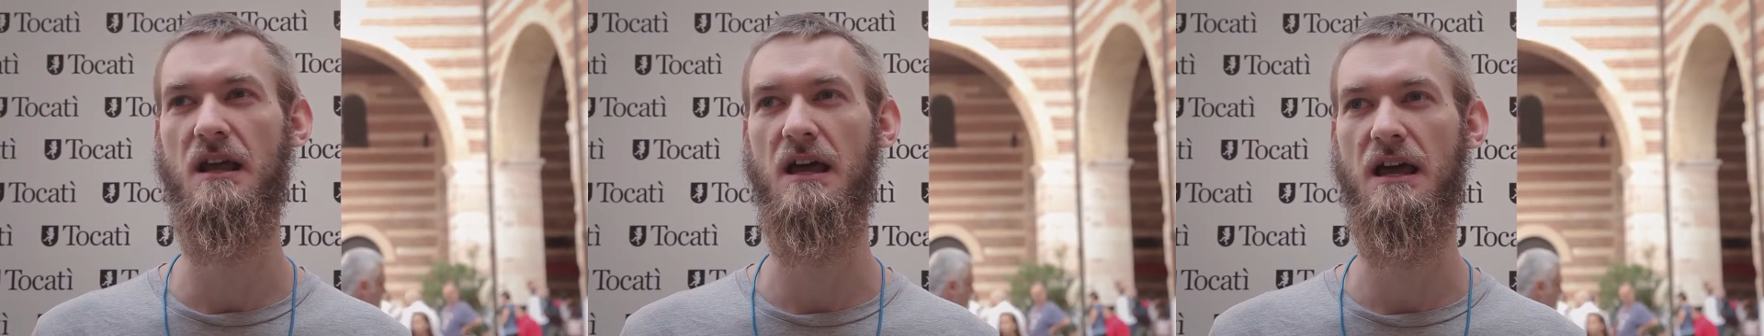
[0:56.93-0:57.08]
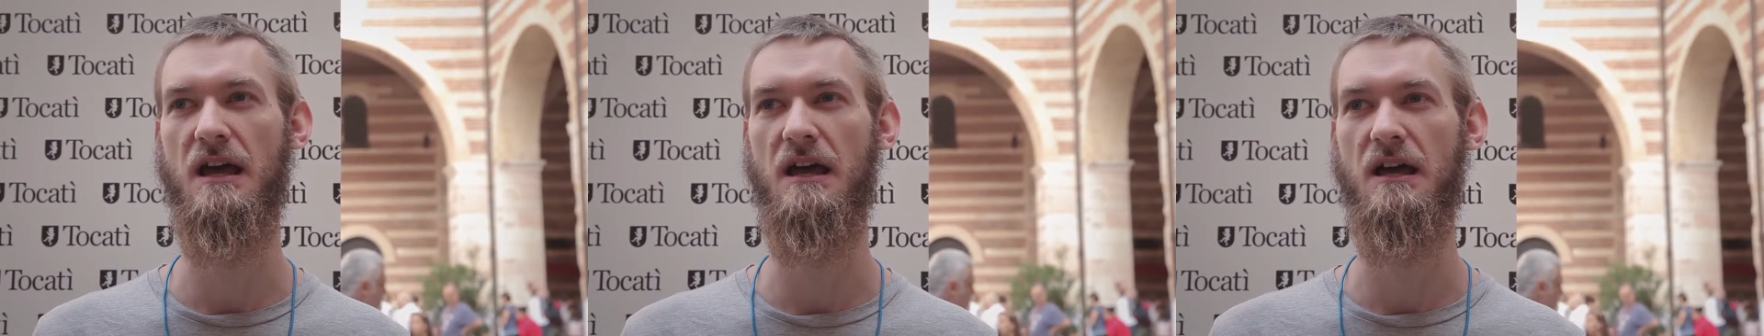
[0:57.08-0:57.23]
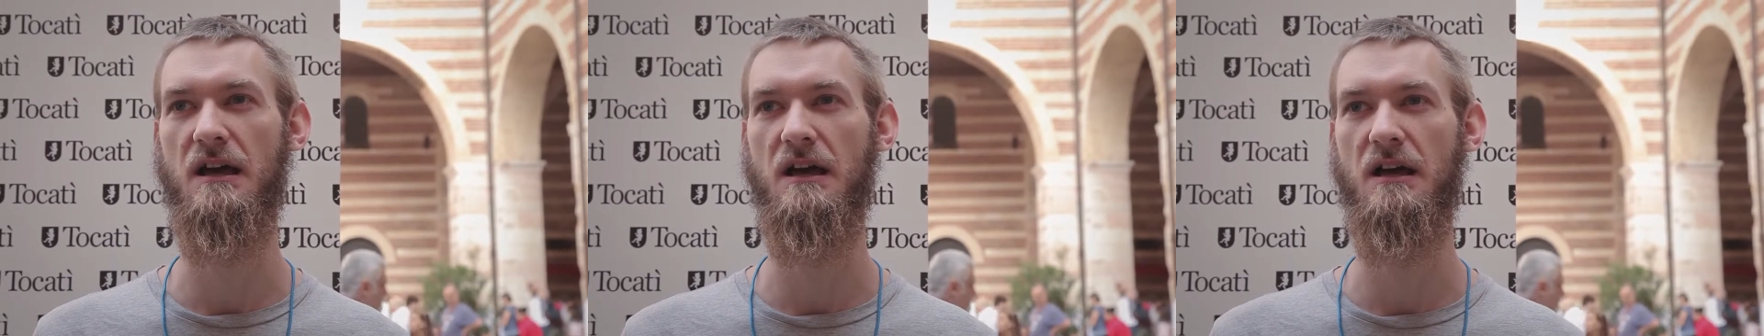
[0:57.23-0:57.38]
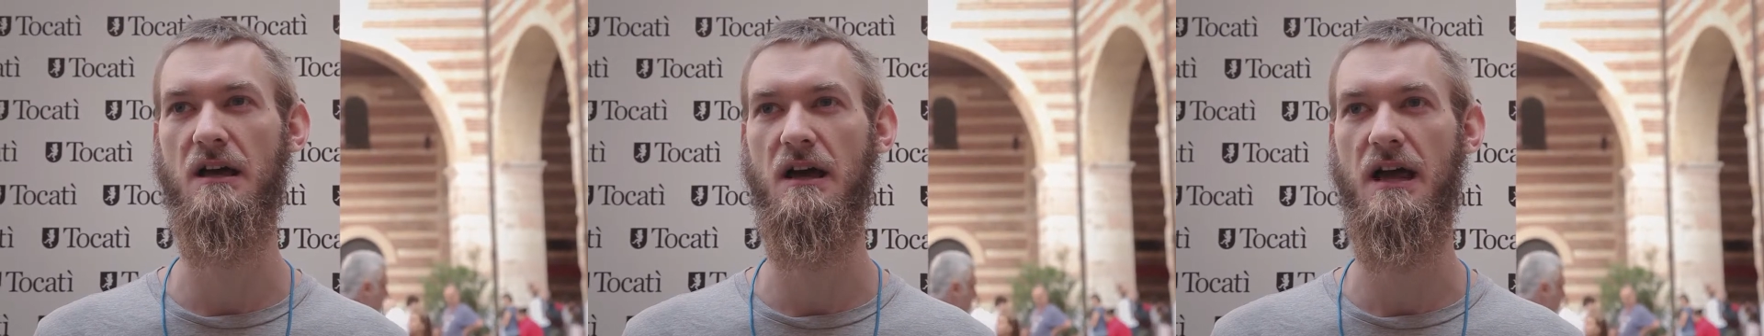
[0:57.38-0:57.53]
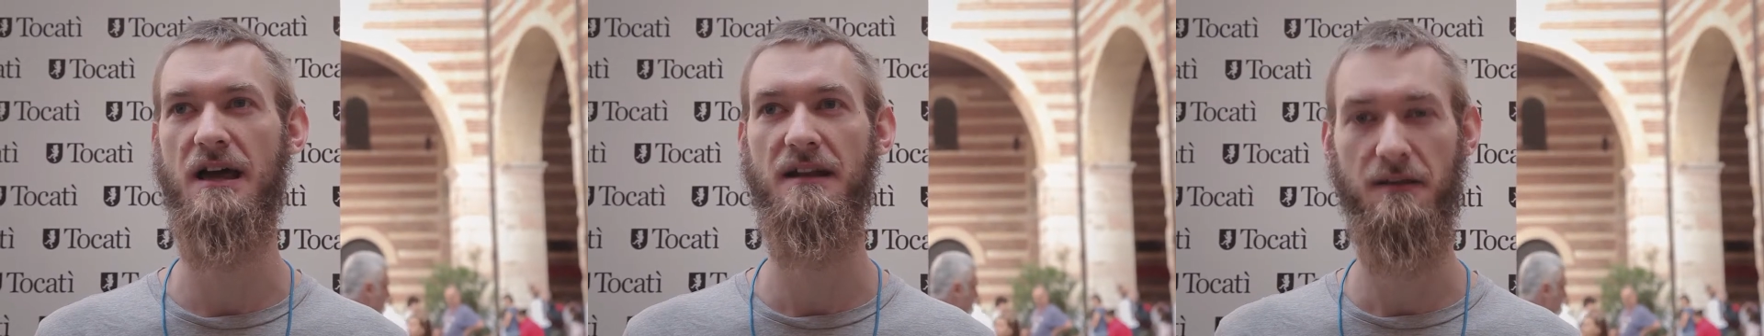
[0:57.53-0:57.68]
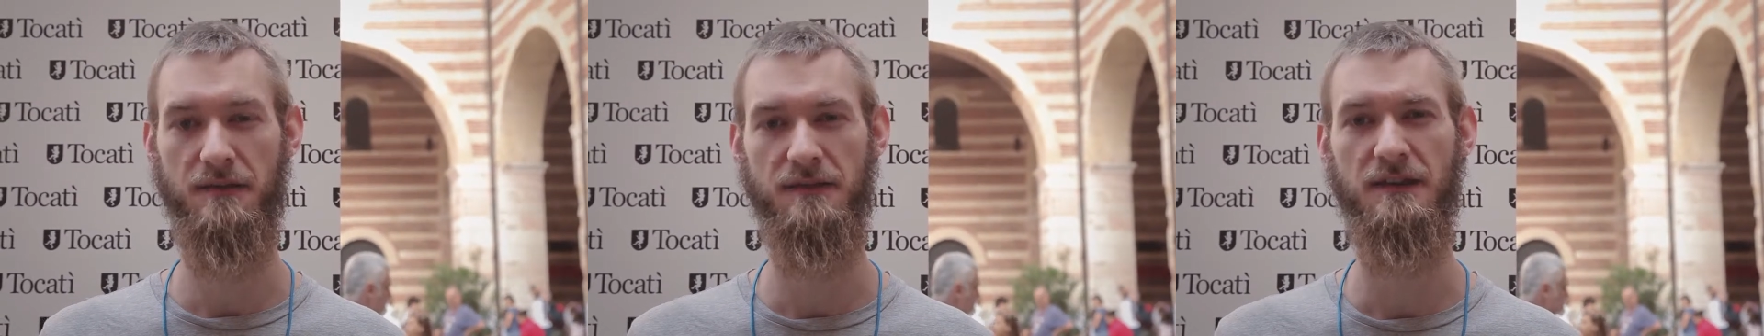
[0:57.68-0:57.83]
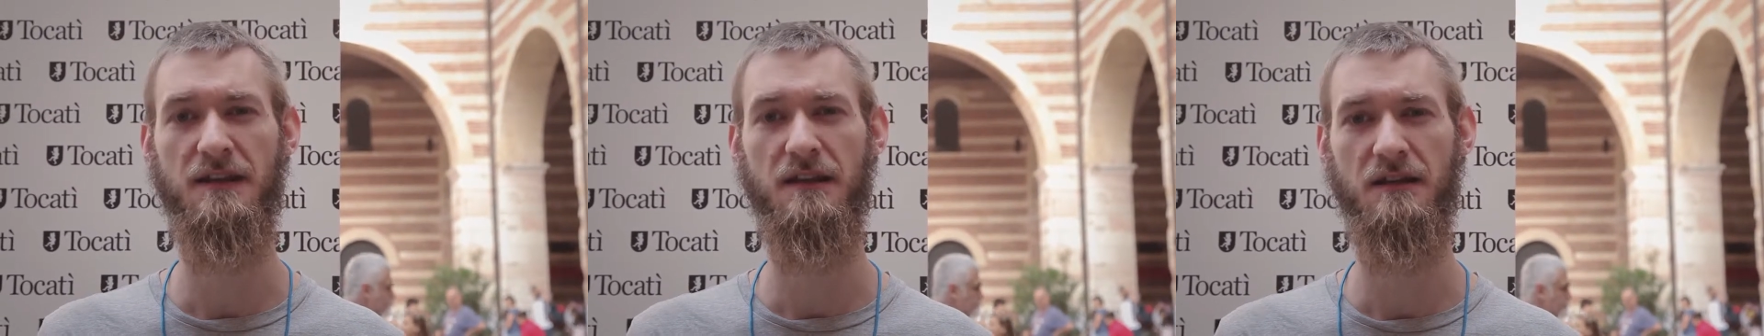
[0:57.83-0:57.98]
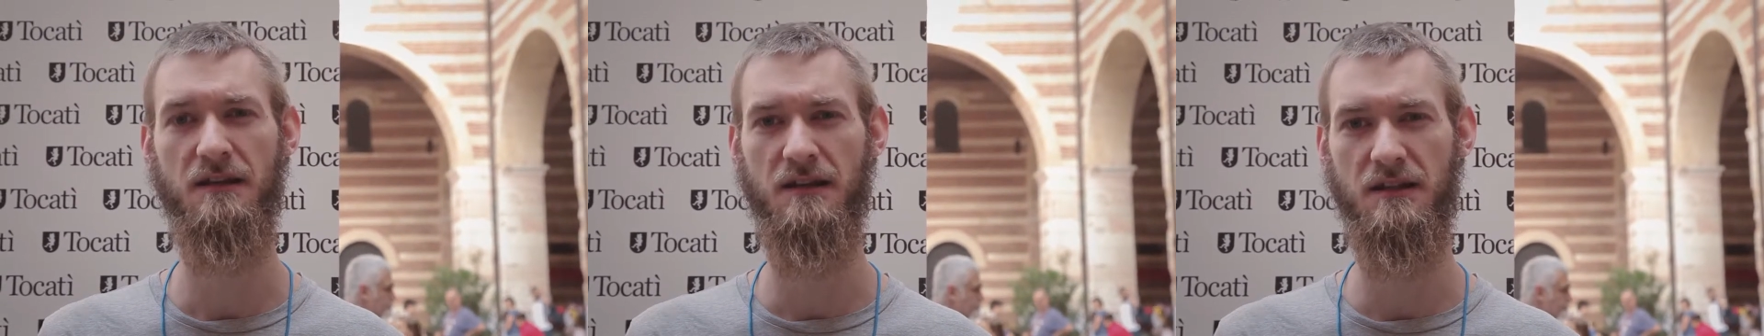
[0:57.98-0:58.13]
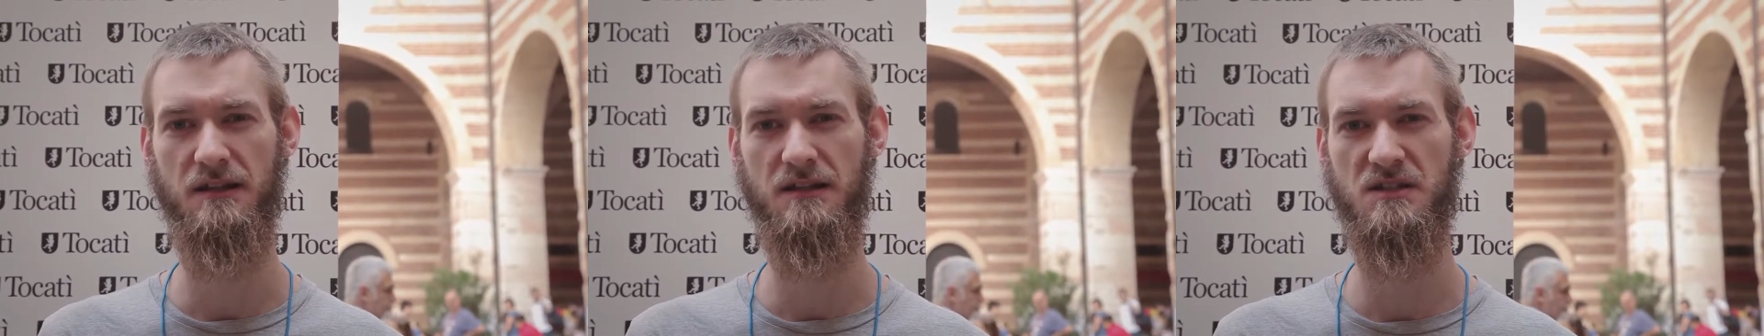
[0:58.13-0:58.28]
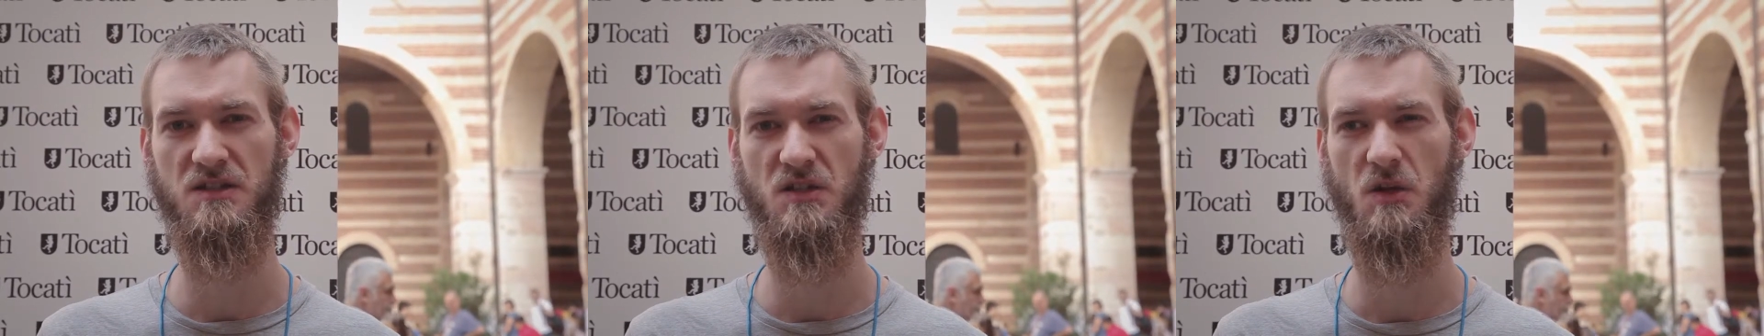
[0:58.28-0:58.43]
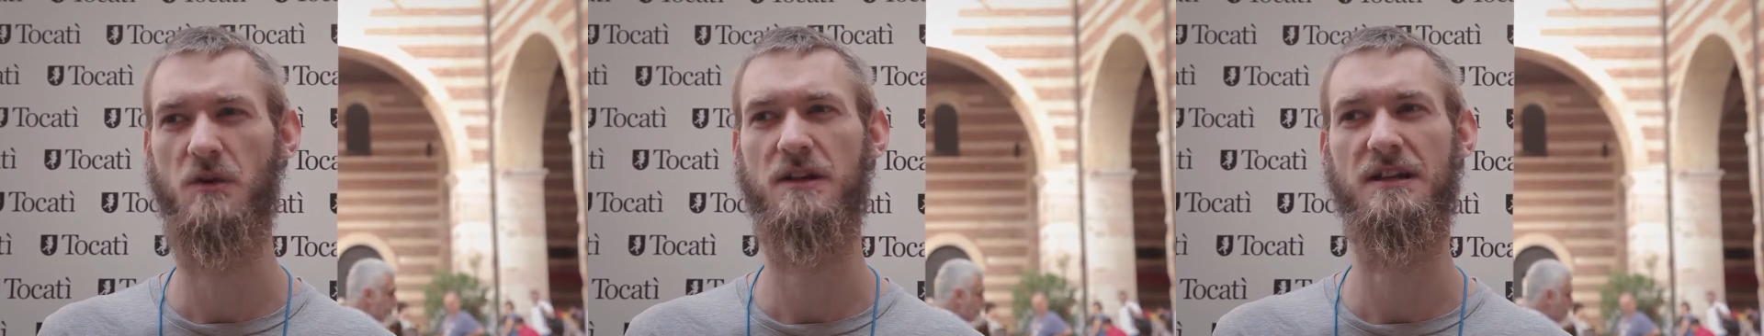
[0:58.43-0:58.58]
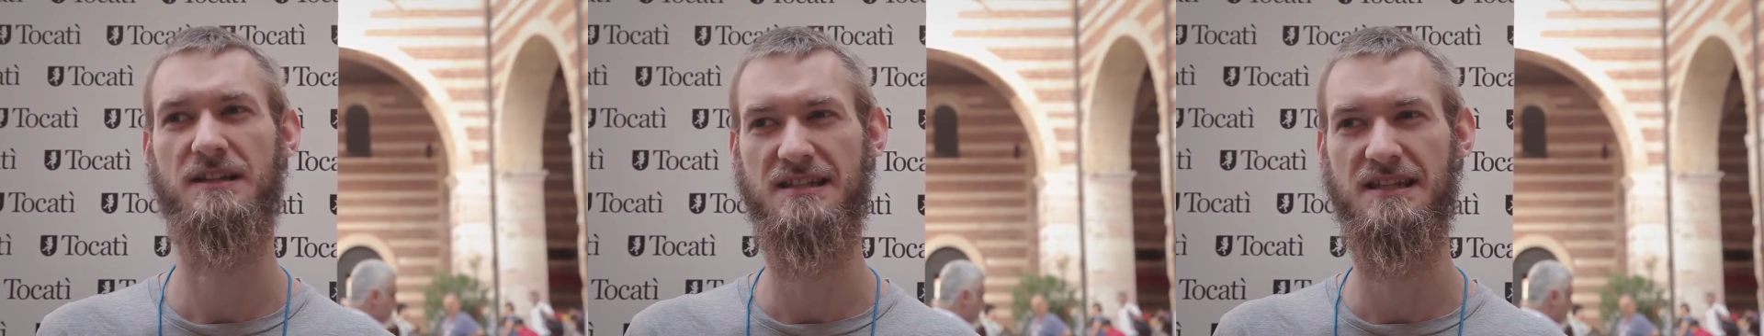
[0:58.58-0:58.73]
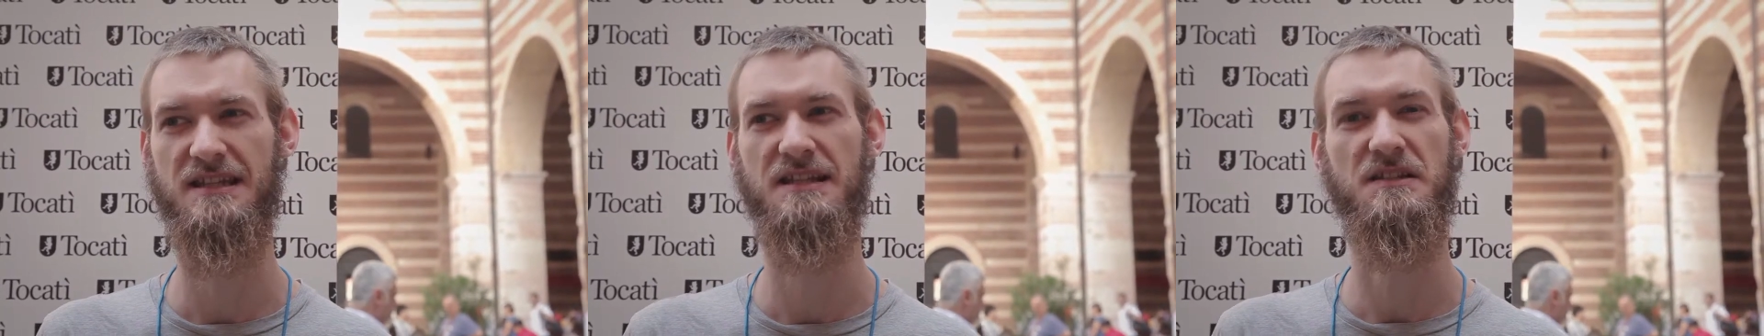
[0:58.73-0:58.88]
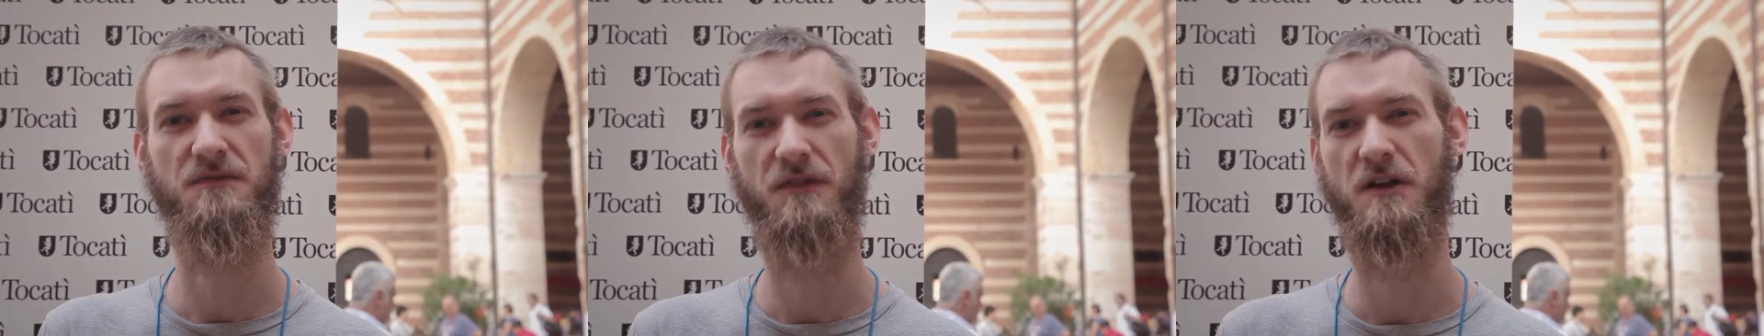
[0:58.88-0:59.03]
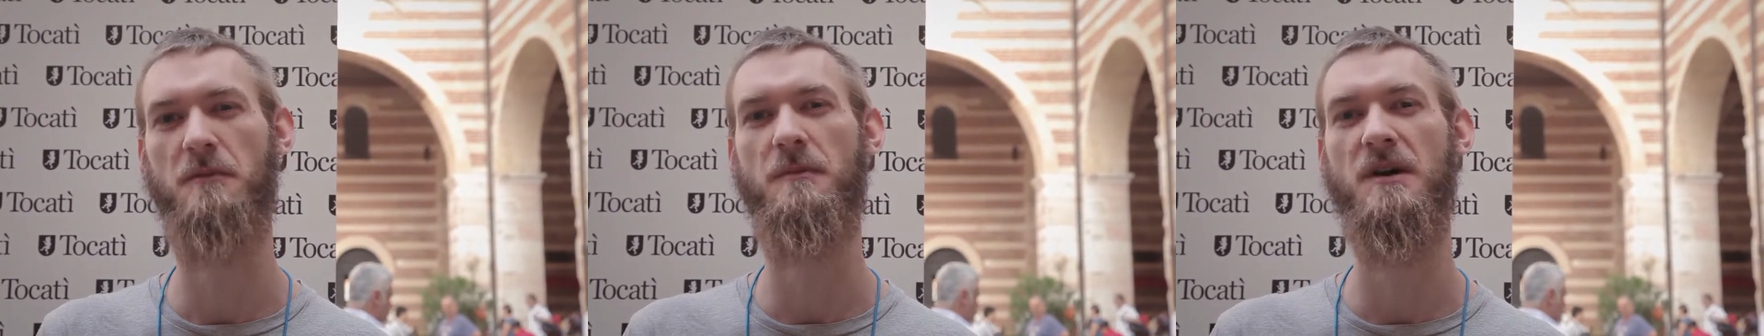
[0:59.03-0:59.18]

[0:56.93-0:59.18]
and I think Tocatì is very